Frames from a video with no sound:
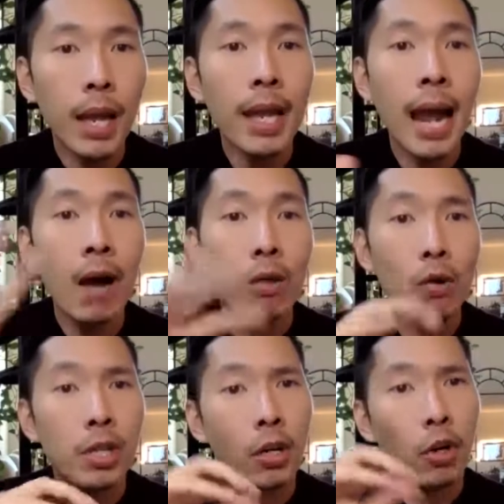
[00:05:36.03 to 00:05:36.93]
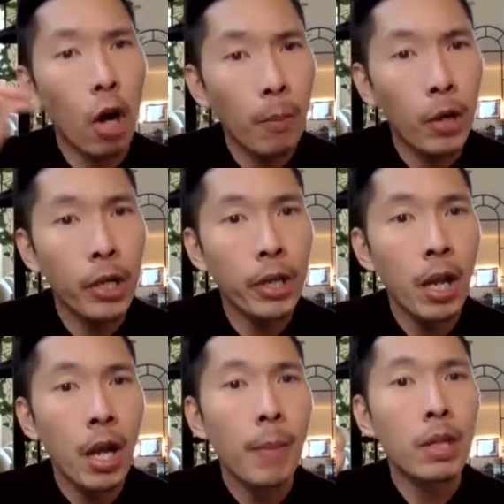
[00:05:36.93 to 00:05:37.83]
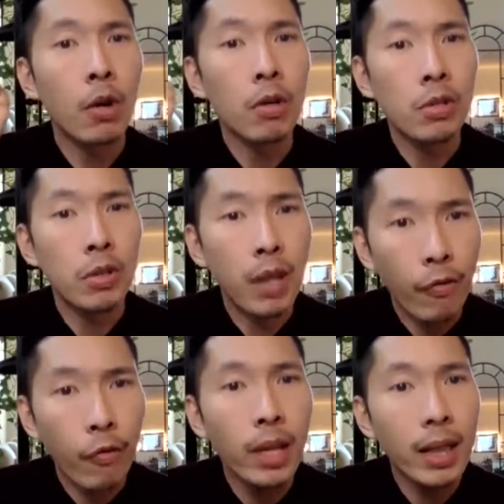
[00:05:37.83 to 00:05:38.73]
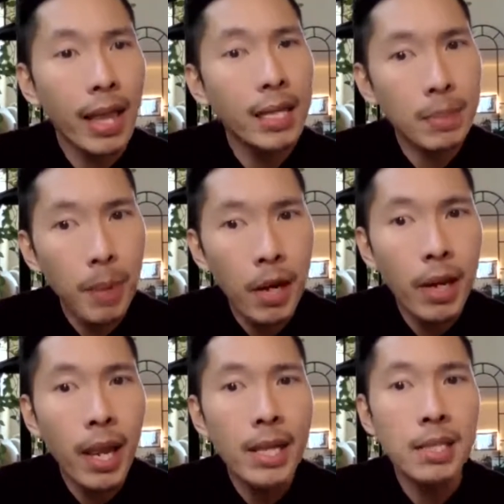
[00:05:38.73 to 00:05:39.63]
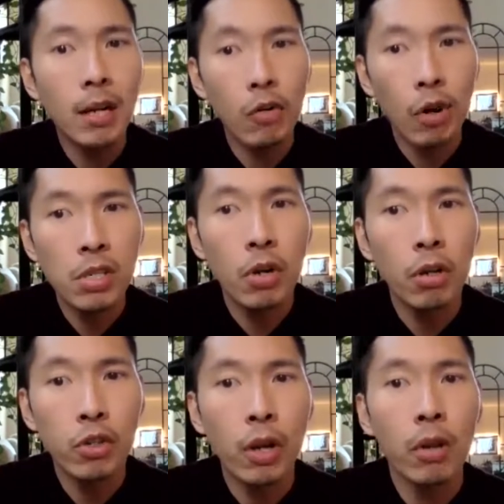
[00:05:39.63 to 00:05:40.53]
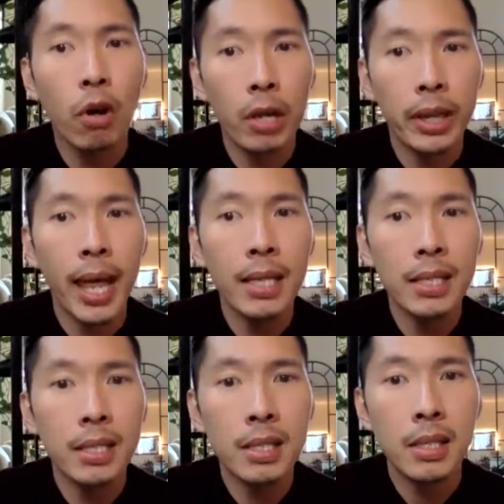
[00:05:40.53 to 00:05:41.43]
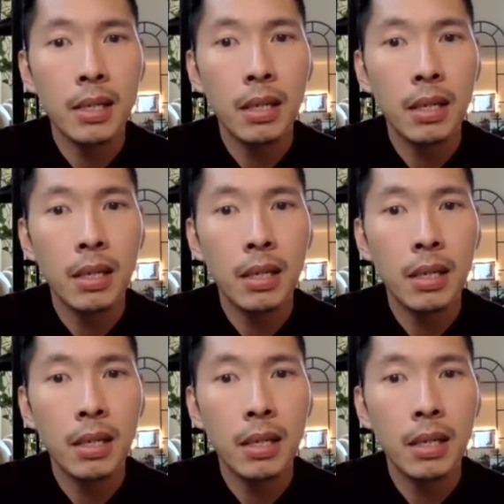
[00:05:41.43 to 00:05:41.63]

and how those are common but also differently experienced across cultural contexts.